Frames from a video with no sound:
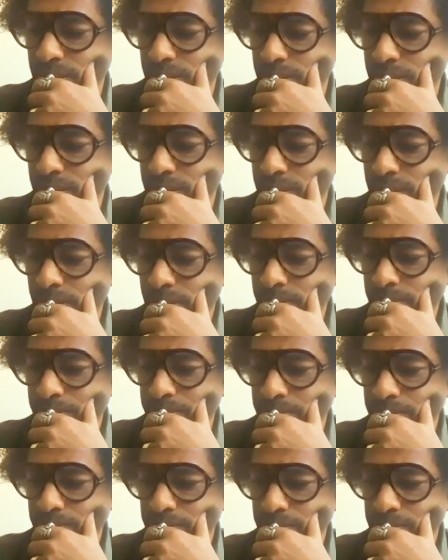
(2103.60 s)

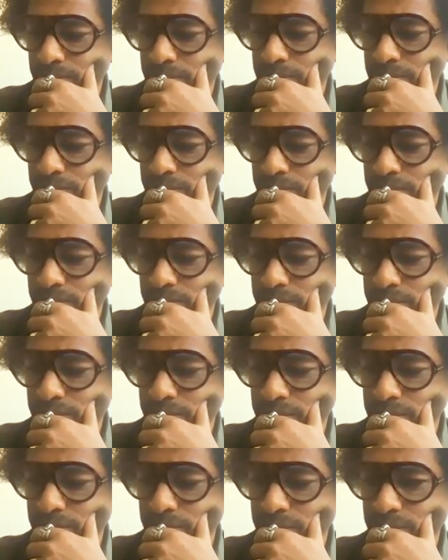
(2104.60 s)

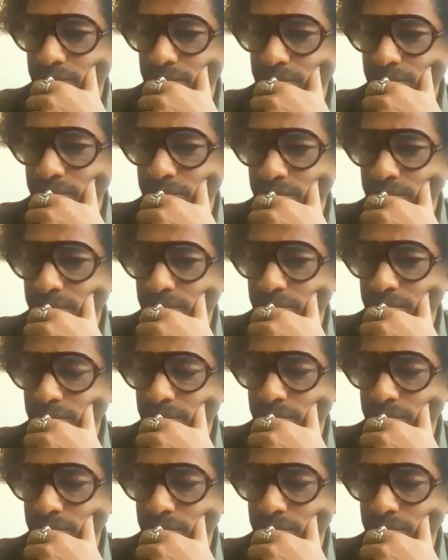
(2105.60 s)
No words are spoken by the person on screen.